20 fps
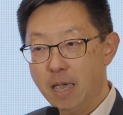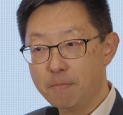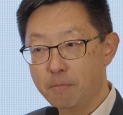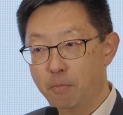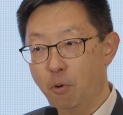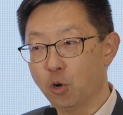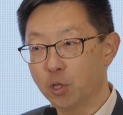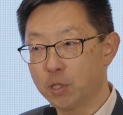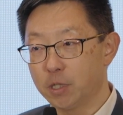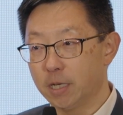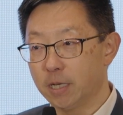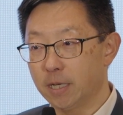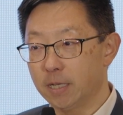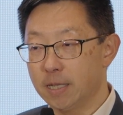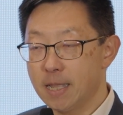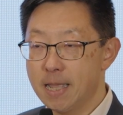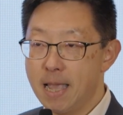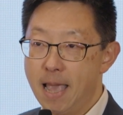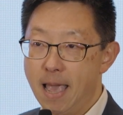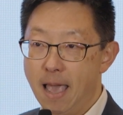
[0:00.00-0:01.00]

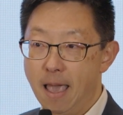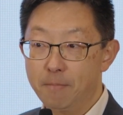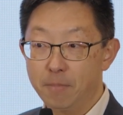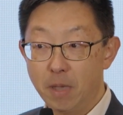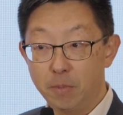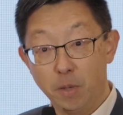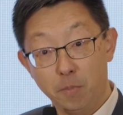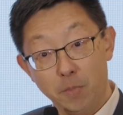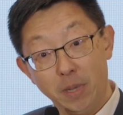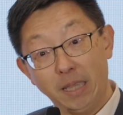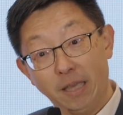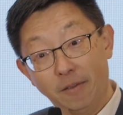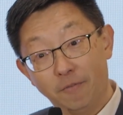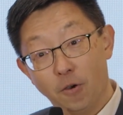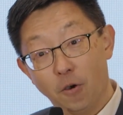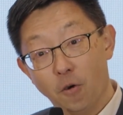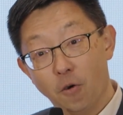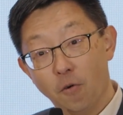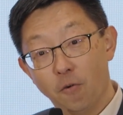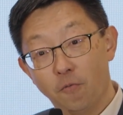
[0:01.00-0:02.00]
important and maybe
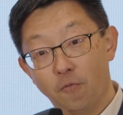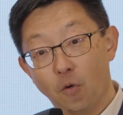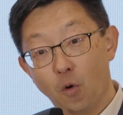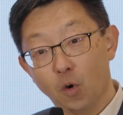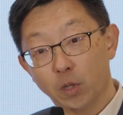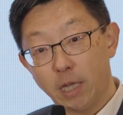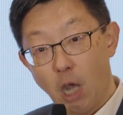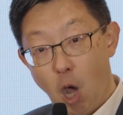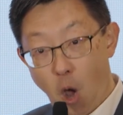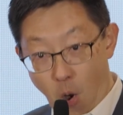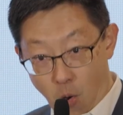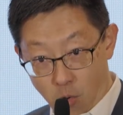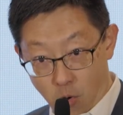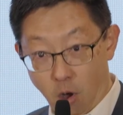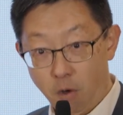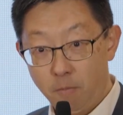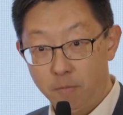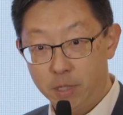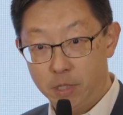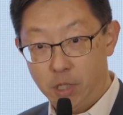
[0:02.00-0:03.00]
meaningful for the
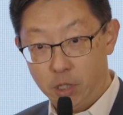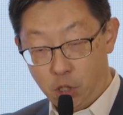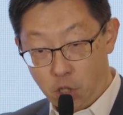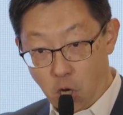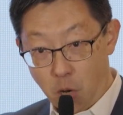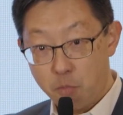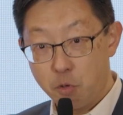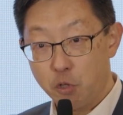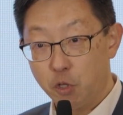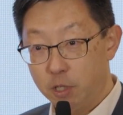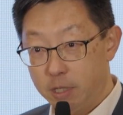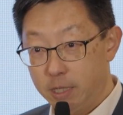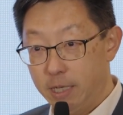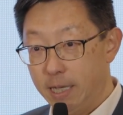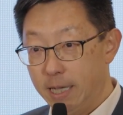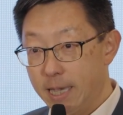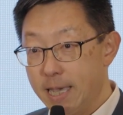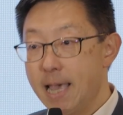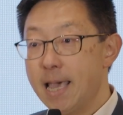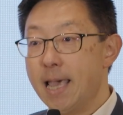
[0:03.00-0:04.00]
Hong Kong business
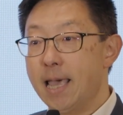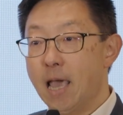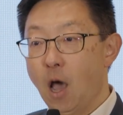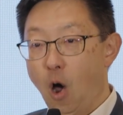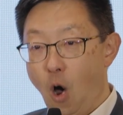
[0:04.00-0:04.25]
community